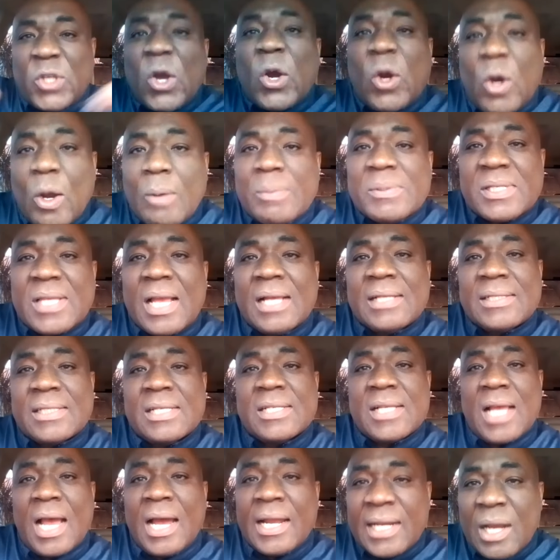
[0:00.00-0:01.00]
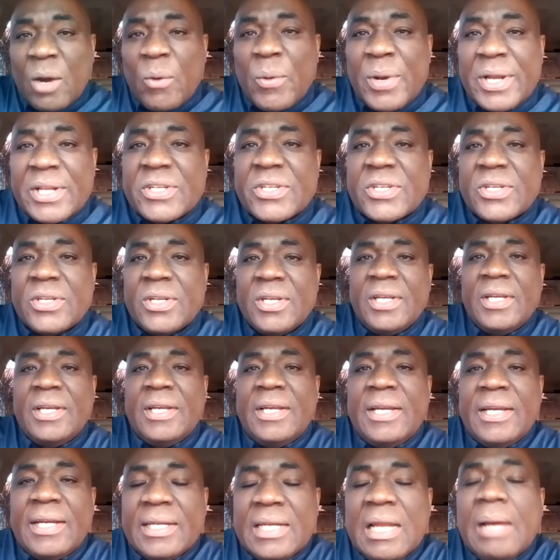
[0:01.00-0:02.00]
circumstances under which
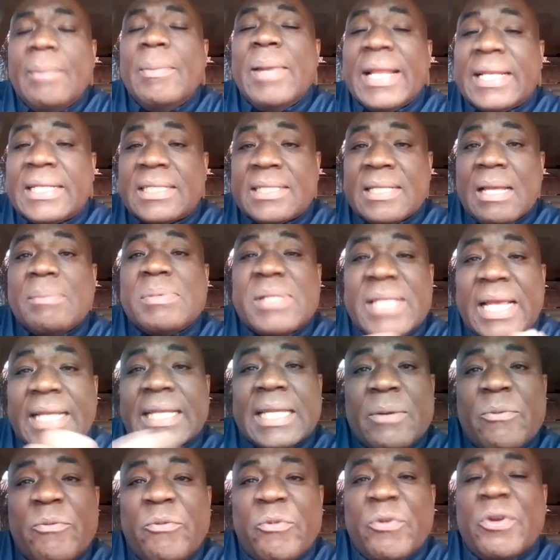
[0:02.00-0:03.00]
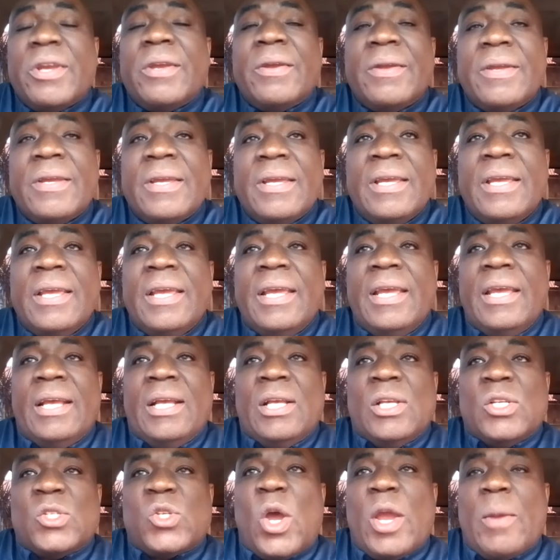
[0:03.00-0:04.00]
them let them set him free.
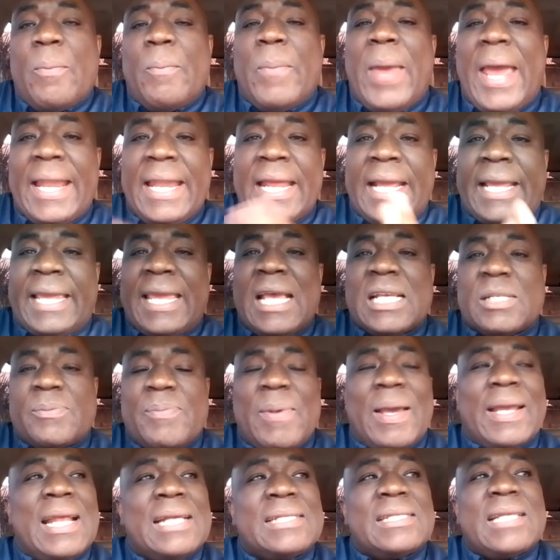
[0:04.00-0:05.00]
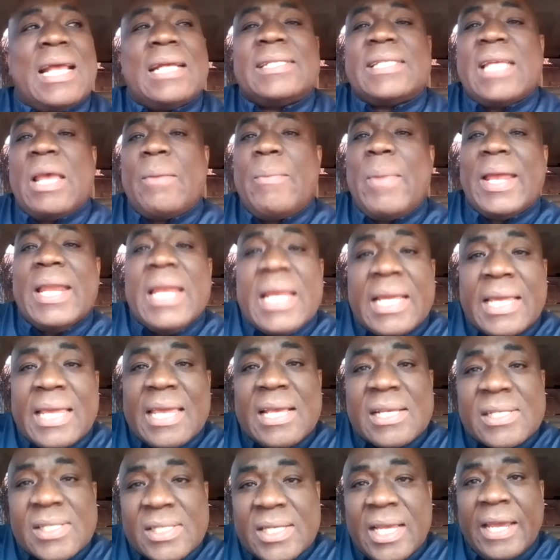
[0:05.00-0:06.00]
So he met the case, me understand, say he met the
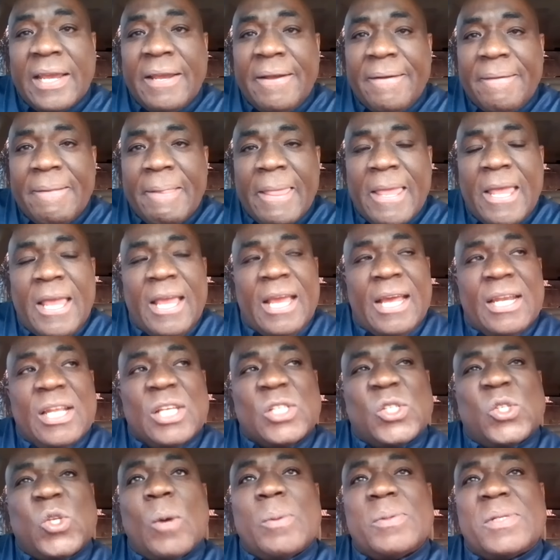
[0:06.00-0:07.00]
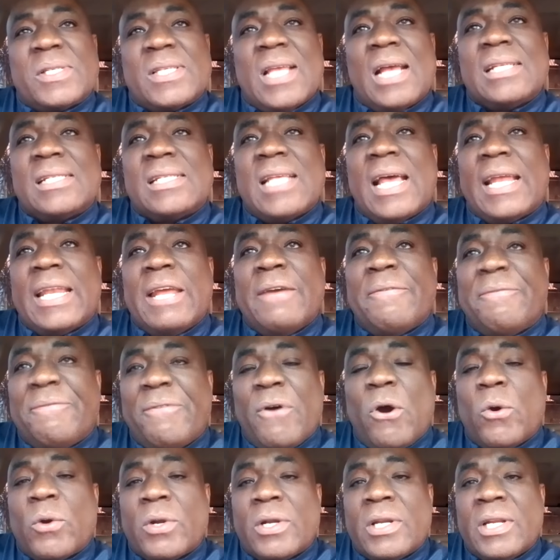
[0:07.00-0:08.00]
case, say the substance that they
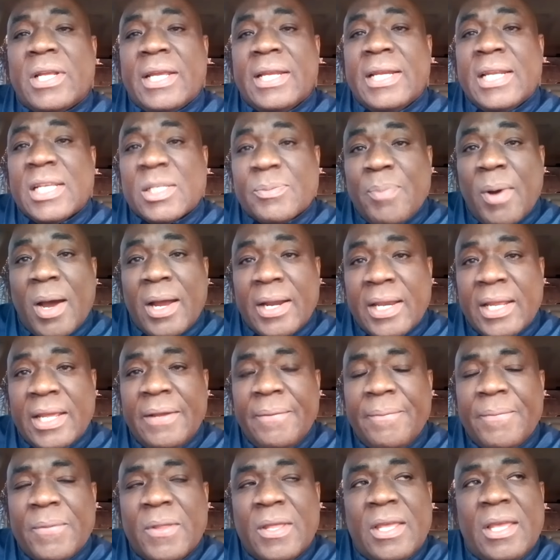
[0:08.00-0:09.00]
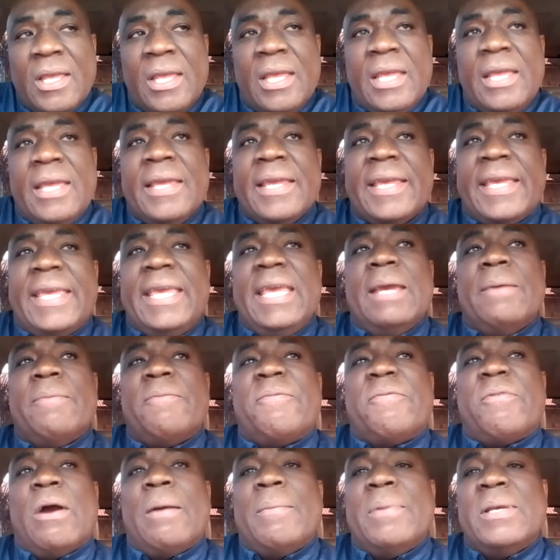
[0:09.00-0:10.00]
found in his body
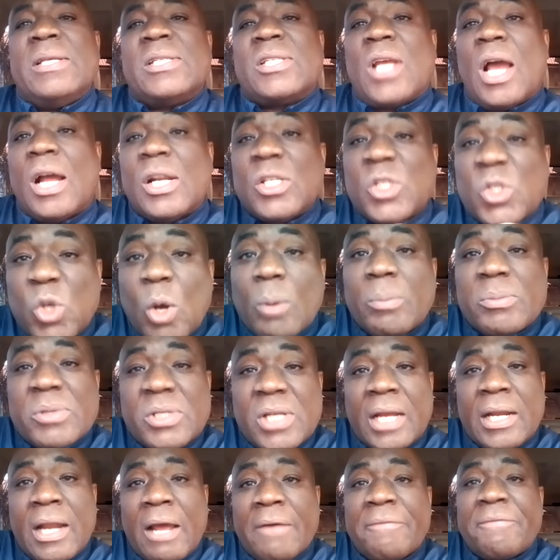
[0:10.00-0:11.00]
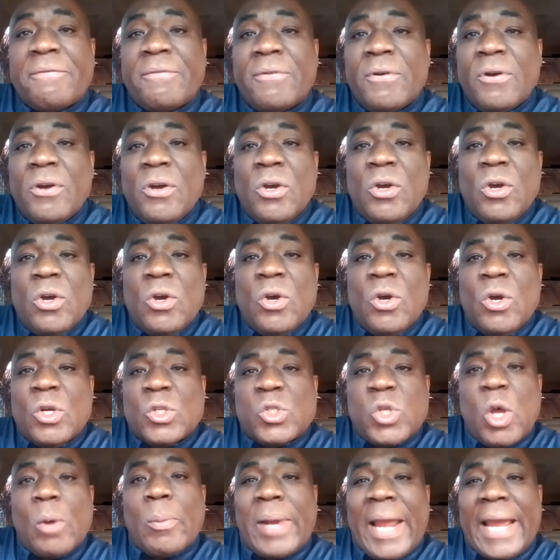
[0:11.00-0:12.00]
came from his consumption of
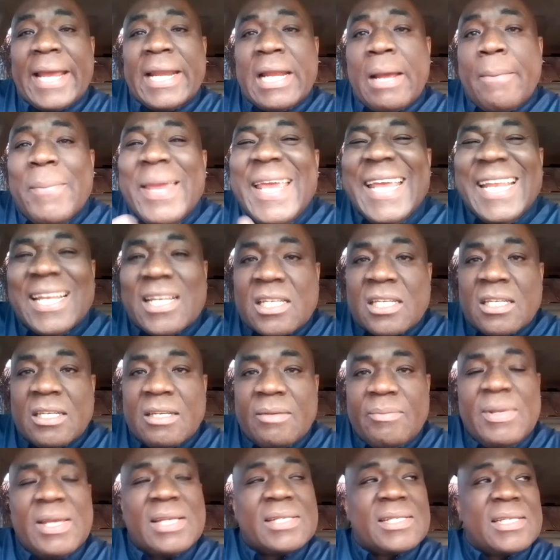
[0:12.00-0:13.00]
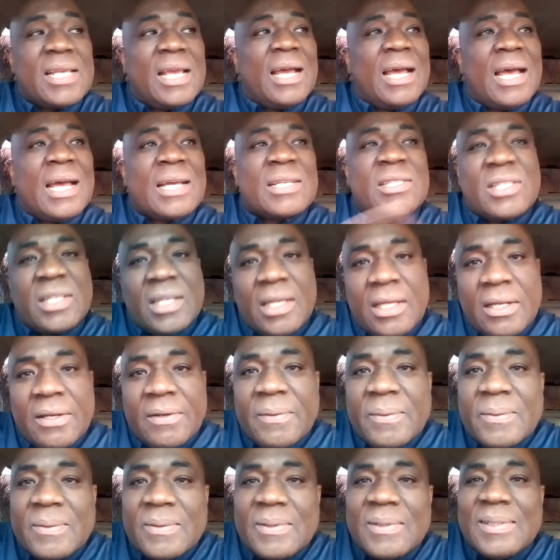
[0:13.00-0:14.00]
some kind of meat, me say,
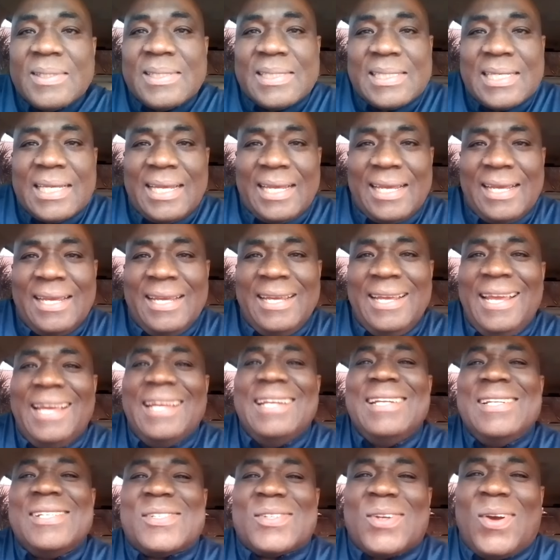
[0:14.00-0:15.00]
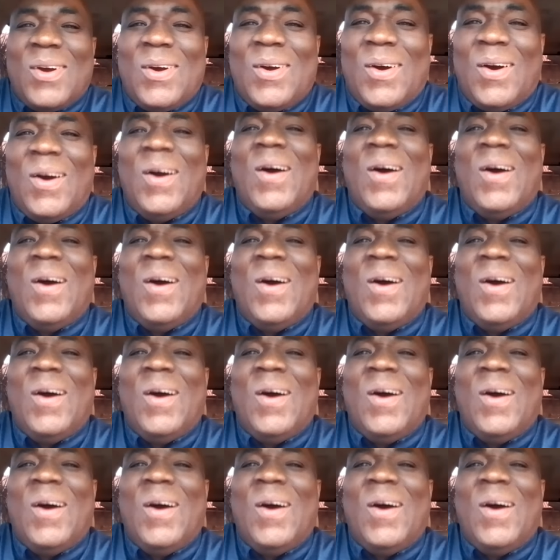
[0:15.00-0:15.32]
oxtail. See, so